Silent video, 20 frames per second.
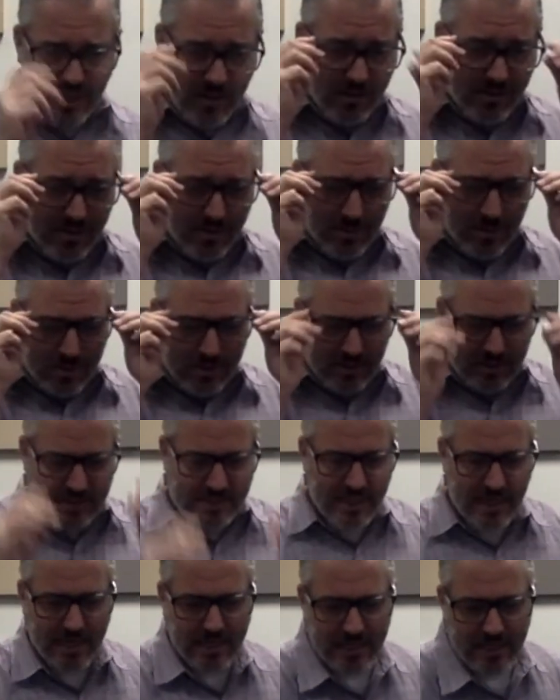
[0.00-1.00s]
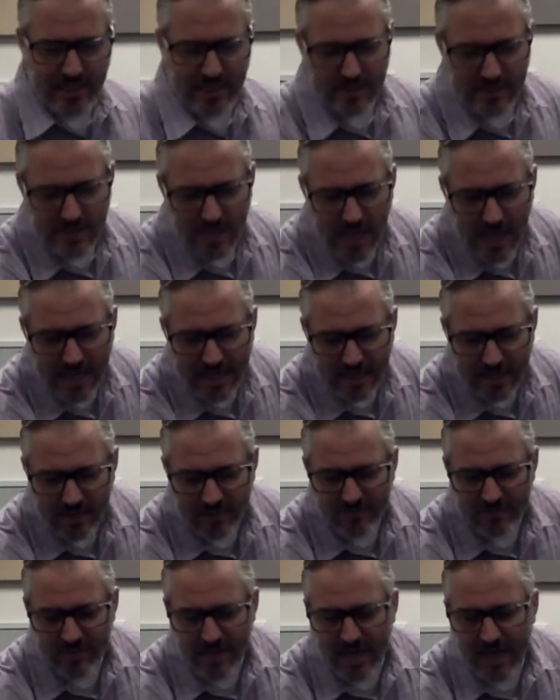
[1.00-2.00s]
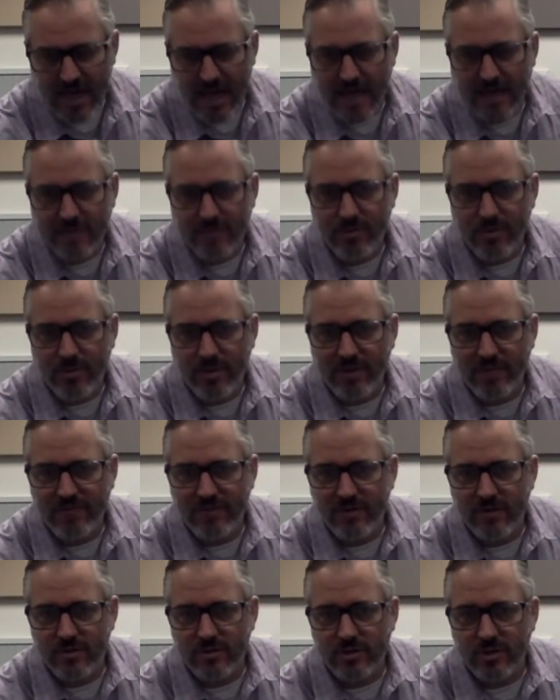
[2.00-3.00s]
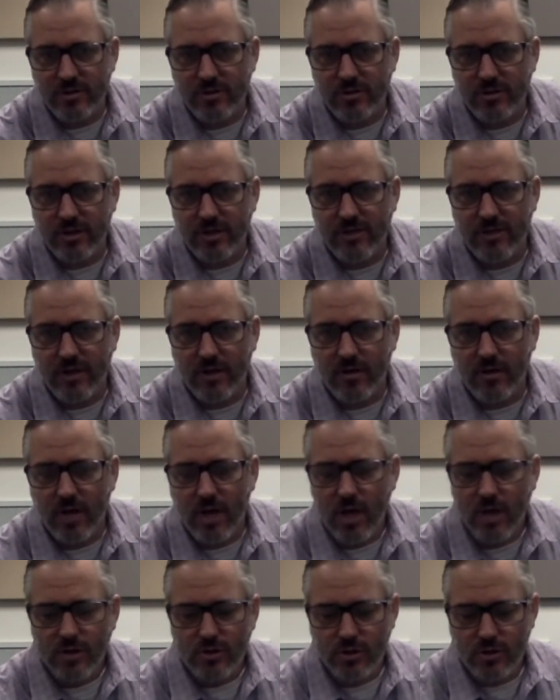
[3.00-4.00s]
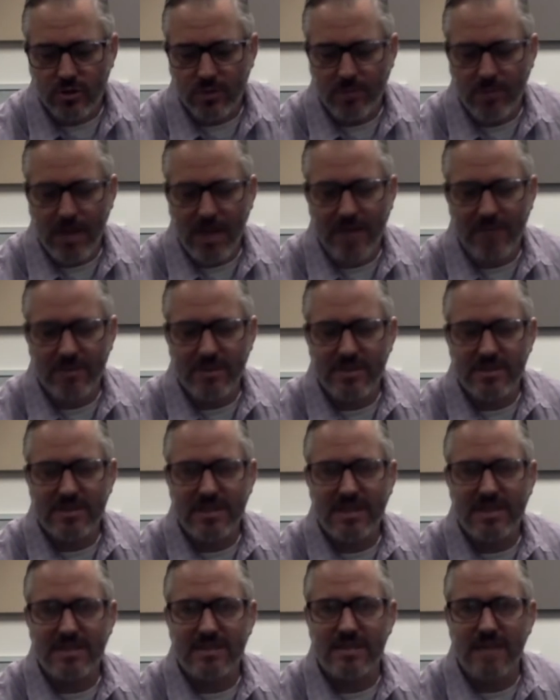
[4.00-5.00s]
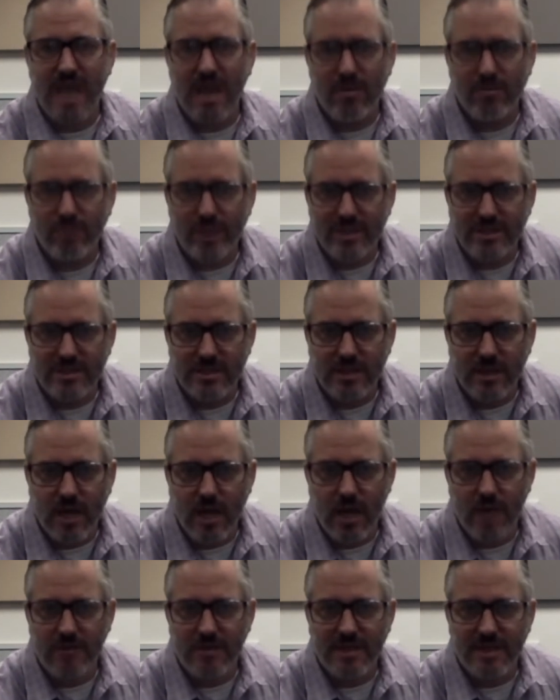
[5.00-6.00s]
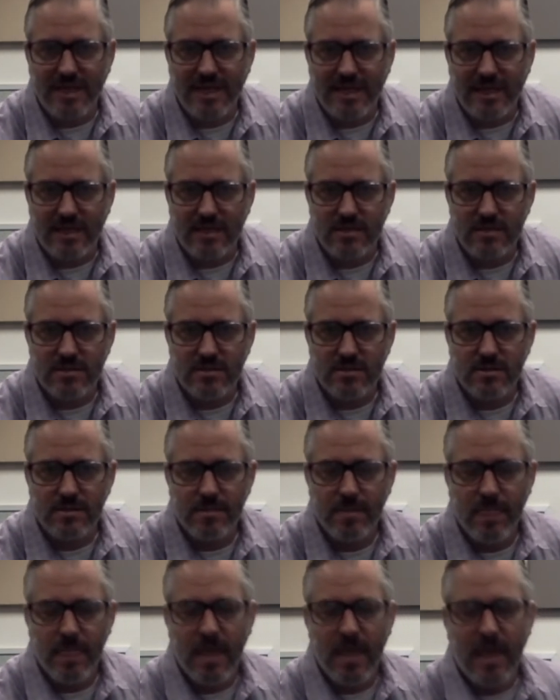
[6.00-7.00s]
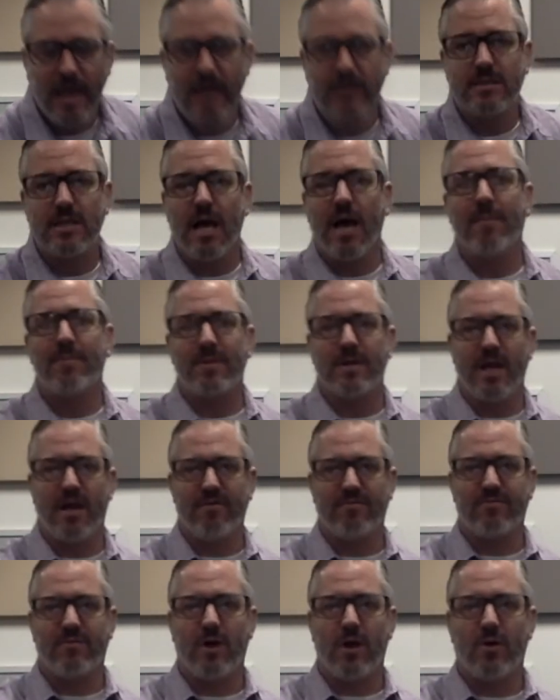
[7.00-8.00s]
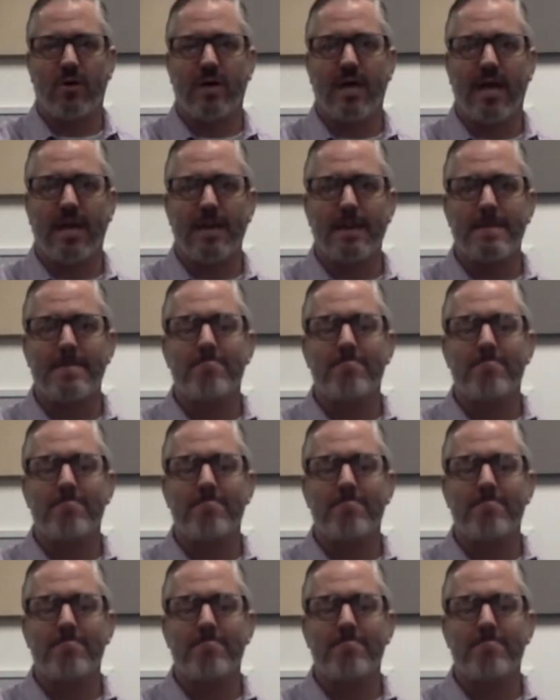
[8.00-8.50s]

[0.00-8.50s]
the music stand is high enough that I can put my fingers underneath there. So the bottom of the stand is not resting on the keys. It's up enough, okay?